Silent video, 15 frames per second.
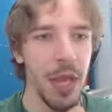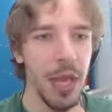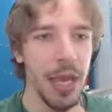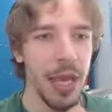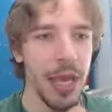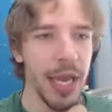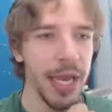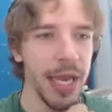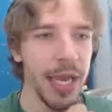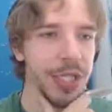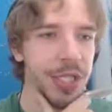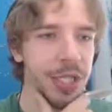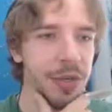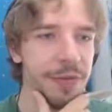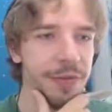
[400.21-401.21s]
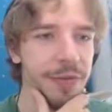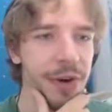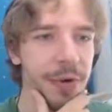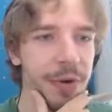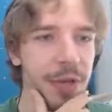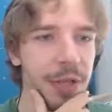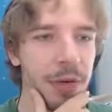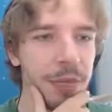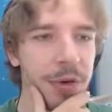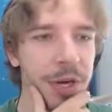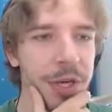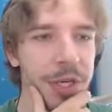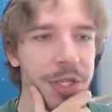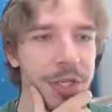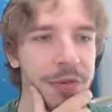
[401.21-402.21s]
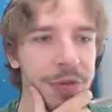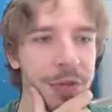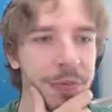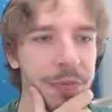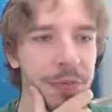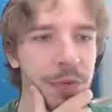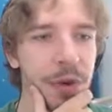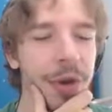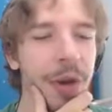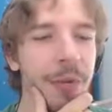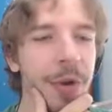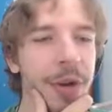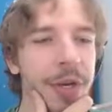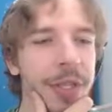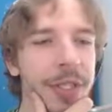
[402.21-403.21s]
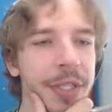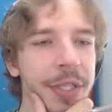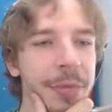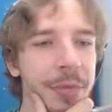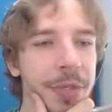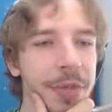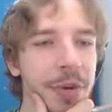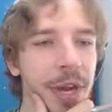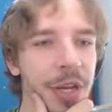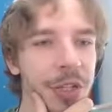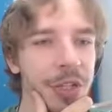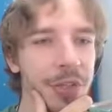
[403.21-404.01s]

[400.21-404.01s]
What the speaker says: And there's still very little brain activity. Oh yeah, right, this is Mr. Asher.